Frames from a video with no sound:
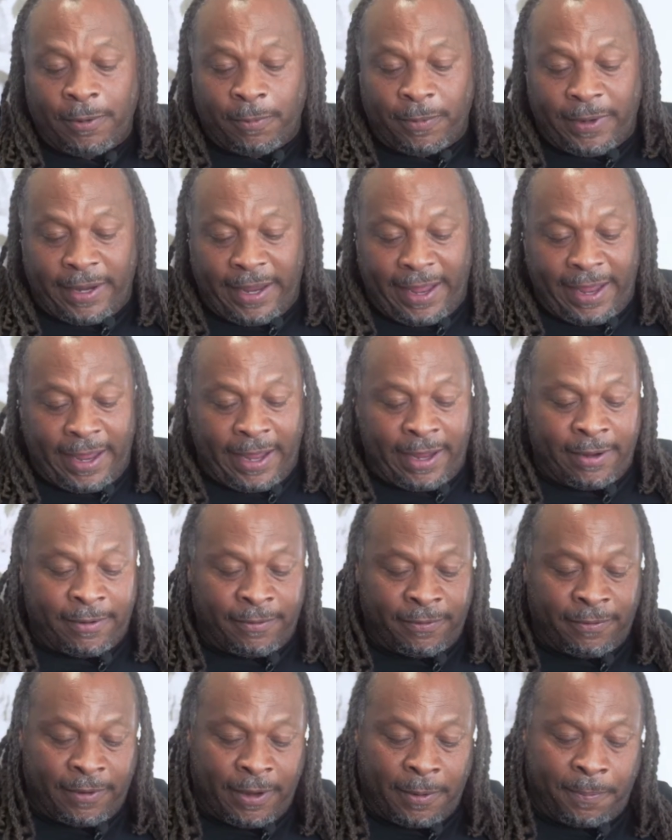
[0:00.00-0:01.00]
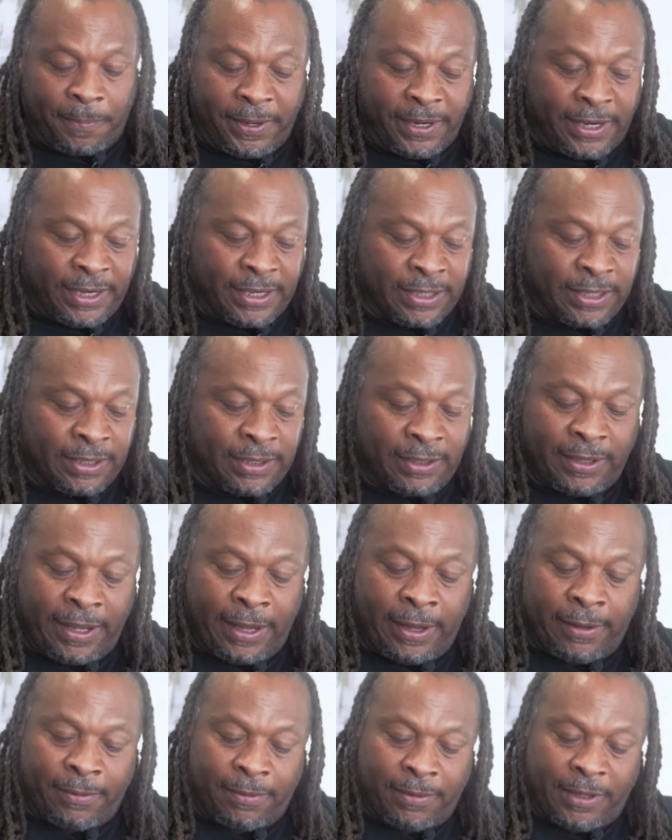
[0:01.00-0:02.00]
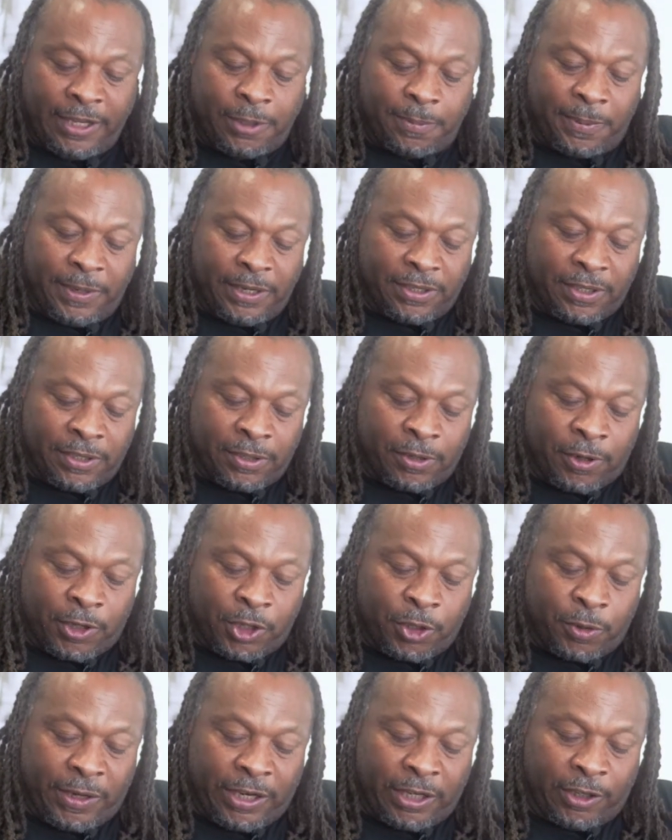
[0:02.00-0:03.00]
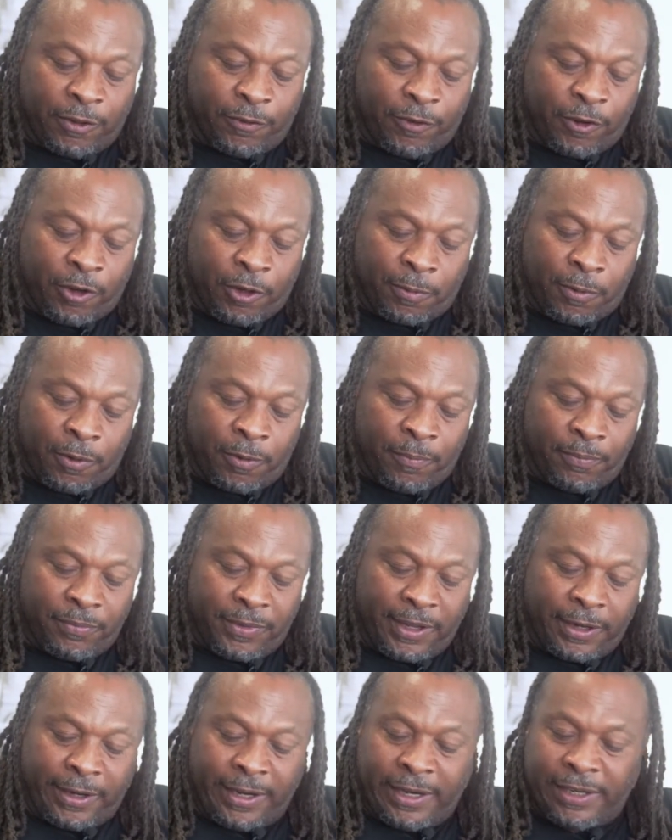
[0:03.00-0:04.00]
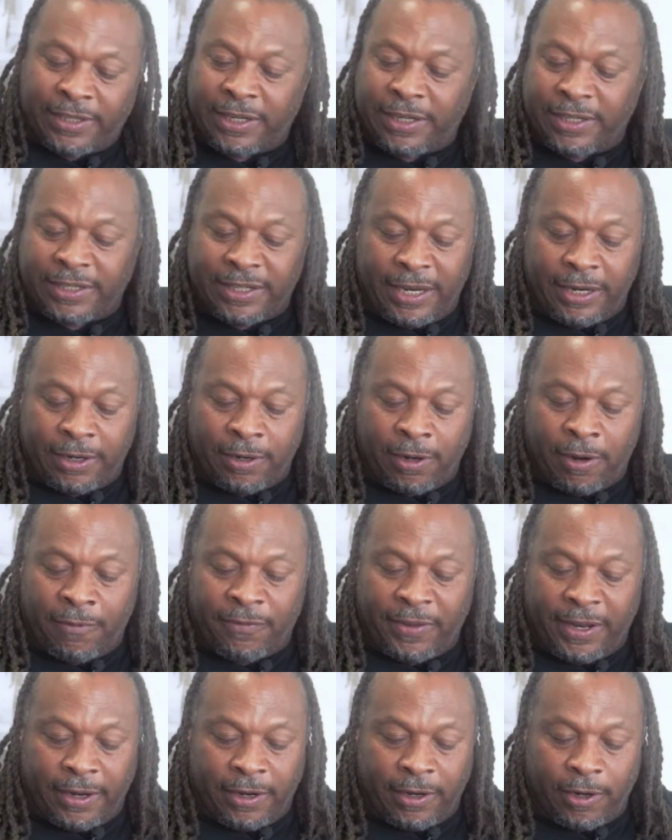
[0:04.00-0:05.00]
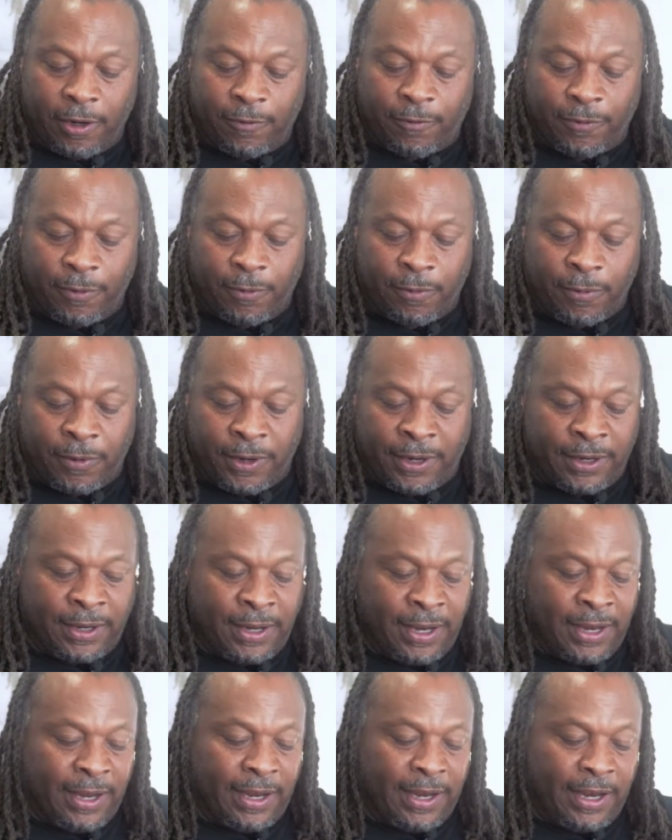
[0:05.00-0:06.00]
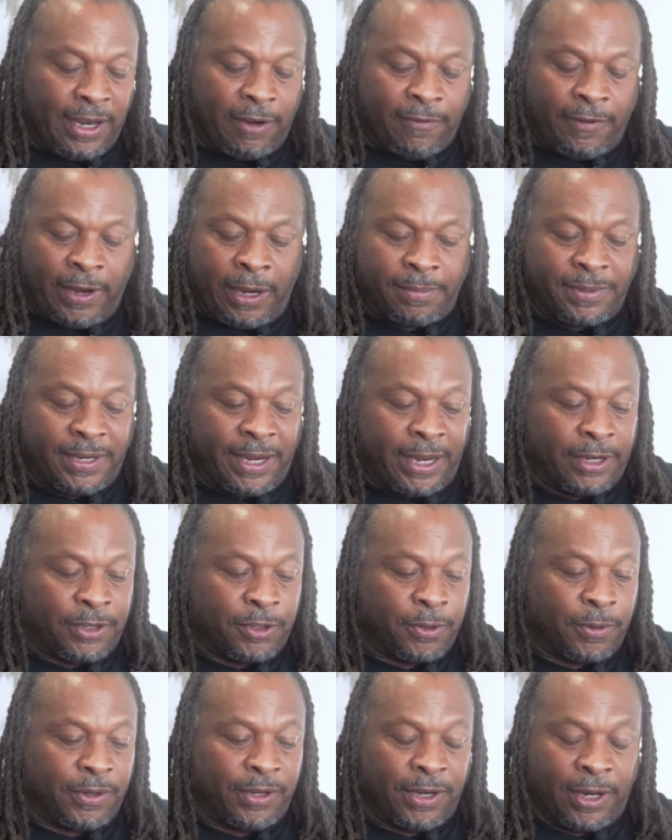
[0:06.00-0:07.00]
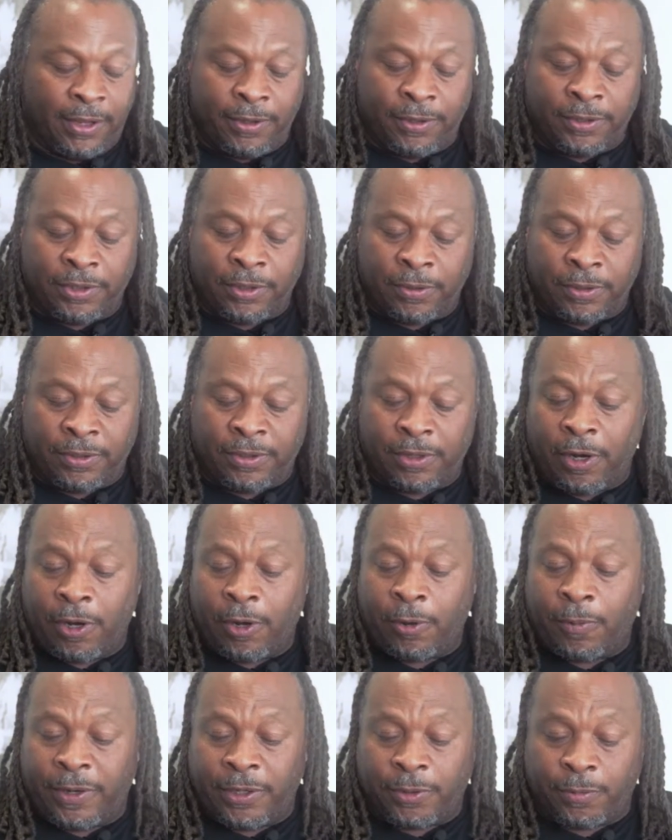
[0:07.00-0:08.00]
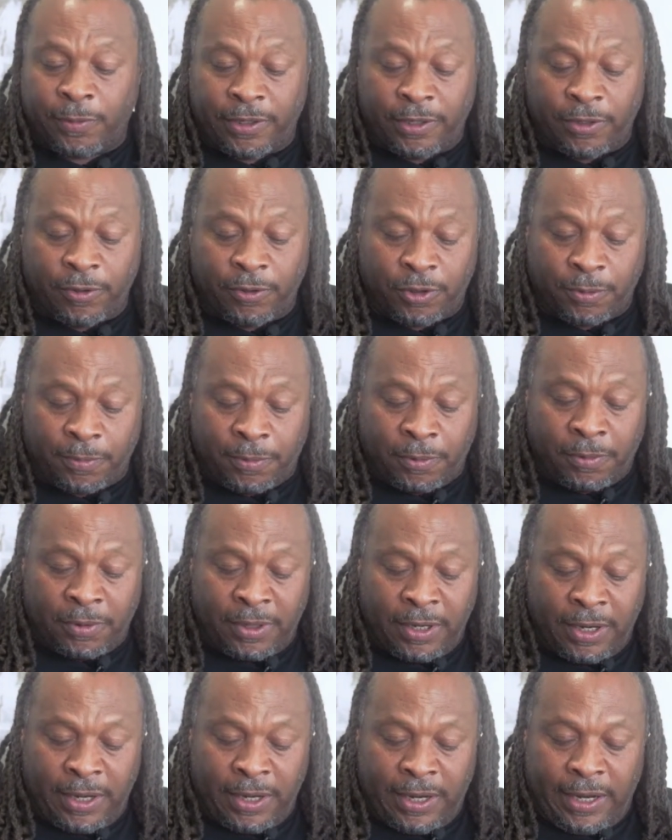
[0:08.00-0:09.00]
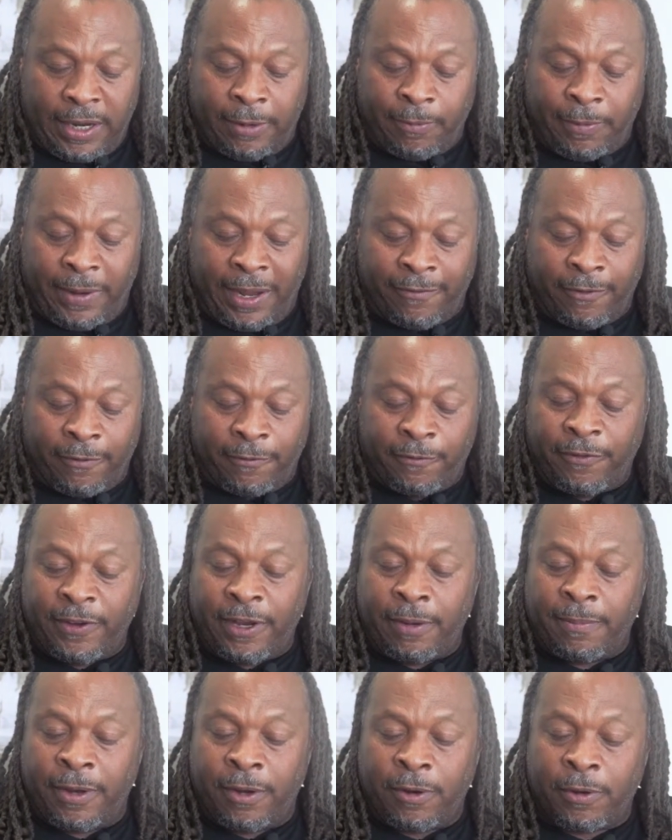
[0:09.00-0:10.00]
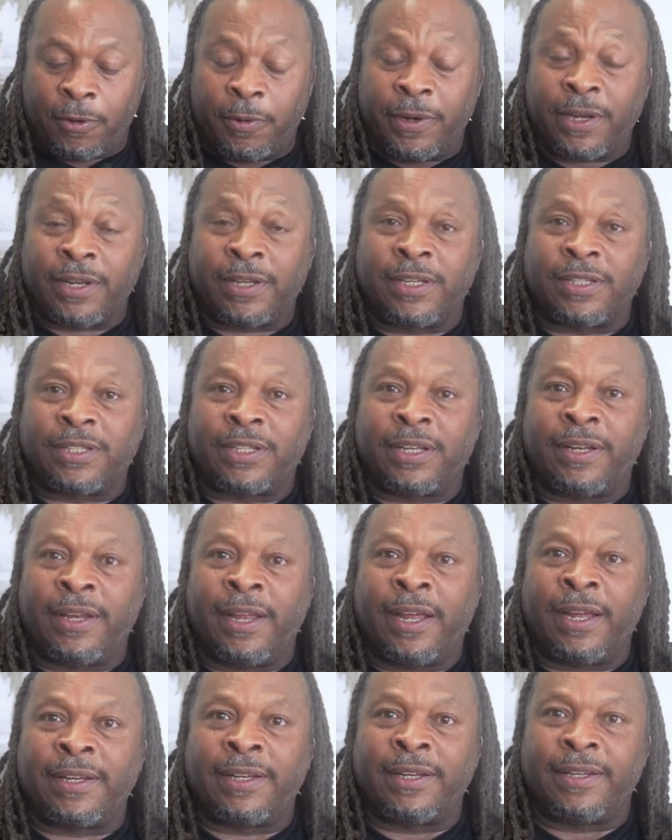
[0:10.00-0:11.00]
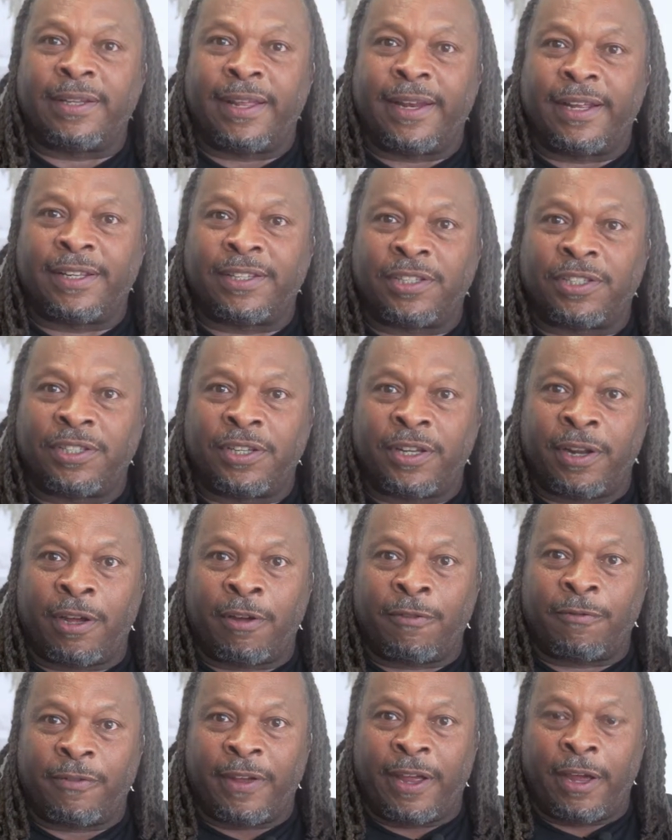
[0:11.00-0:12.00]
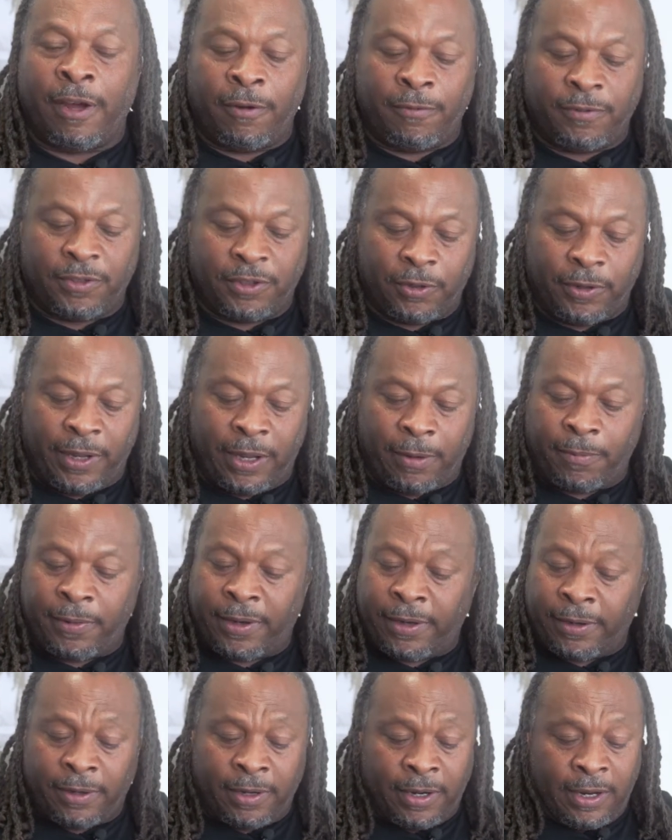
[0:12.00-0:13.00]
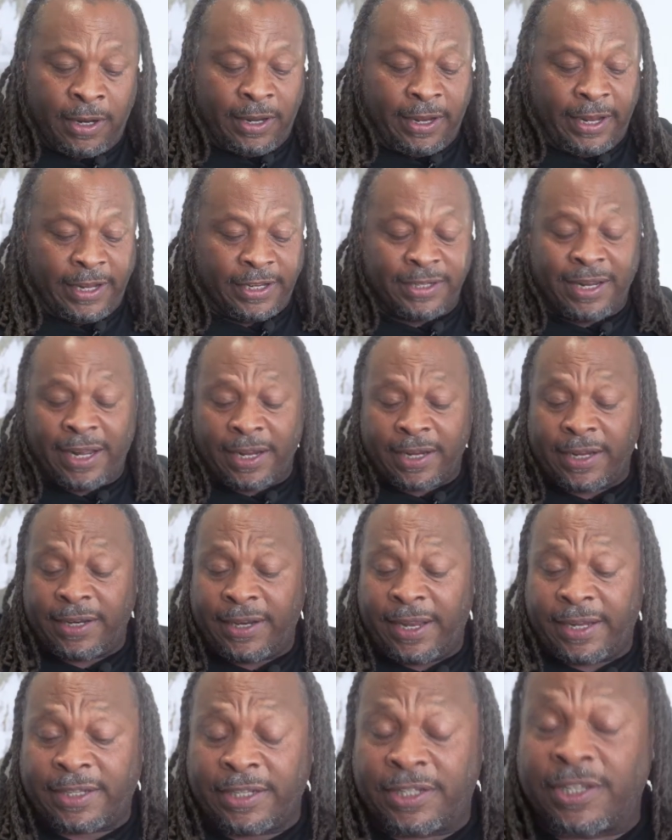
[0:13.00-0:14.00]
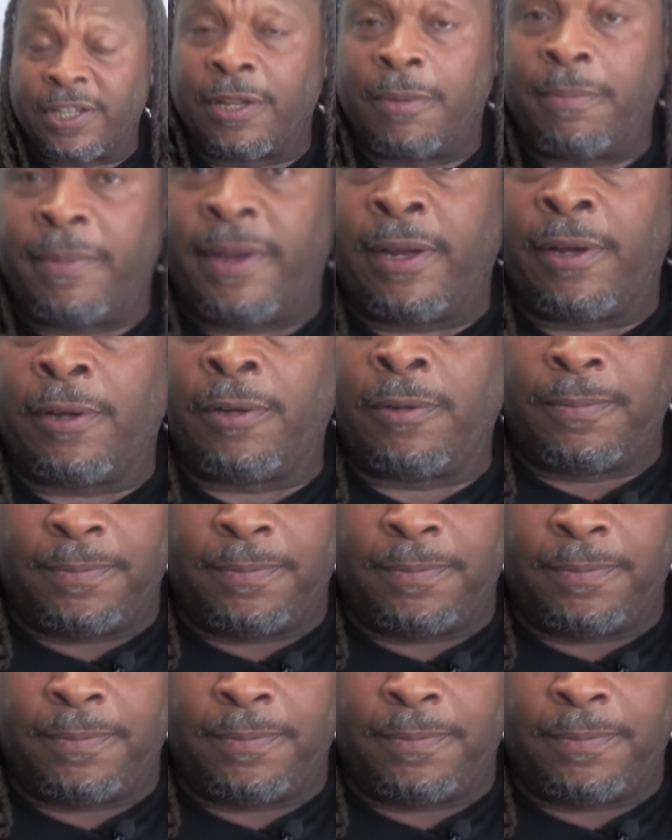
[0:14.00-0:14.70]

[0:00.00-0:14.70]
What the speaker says: We have a piece that these pieces are transferable. They're easy to take off. They can go from one eVape tank to another, so it's always reusable. And we have a female quick disconnect that has a shut-off valve so that when it's not connected to the male,